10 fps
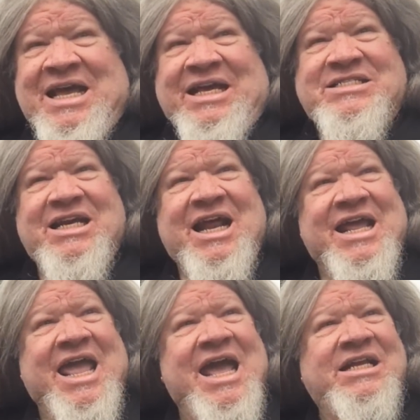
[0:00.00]
He said, I
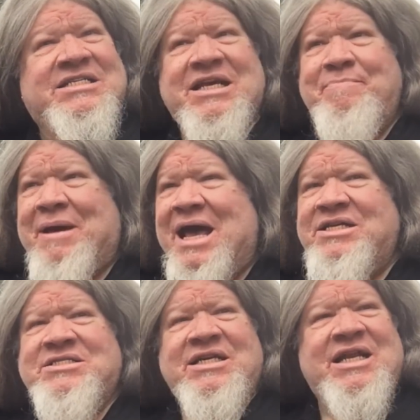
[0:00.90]
can't see
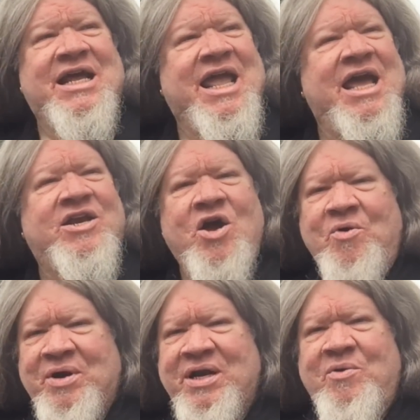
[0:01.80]
past it. I can't
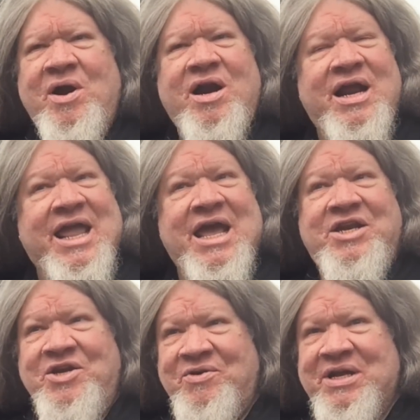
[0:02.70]
go anywhere. I
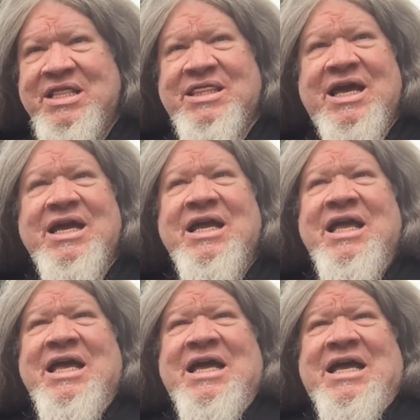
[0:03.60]
can't do anything.
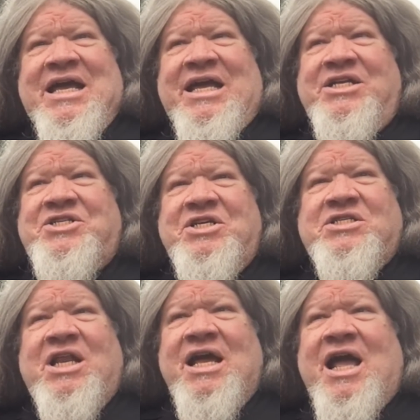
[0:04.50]
It's
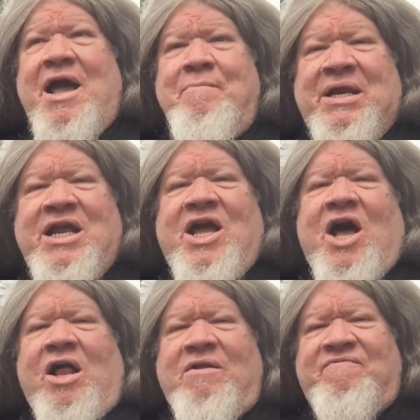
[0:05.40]
just like I'm
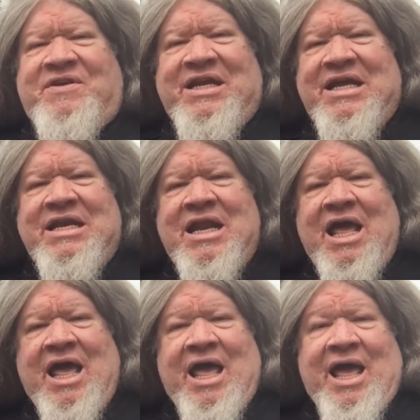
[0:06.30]
engulfed in
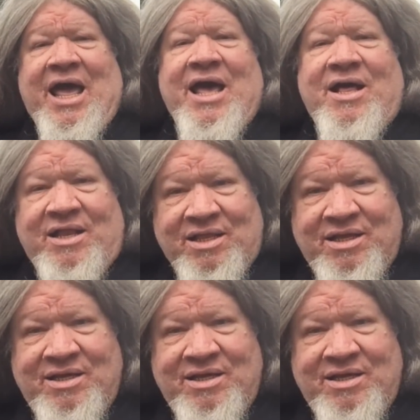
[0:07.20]
hell.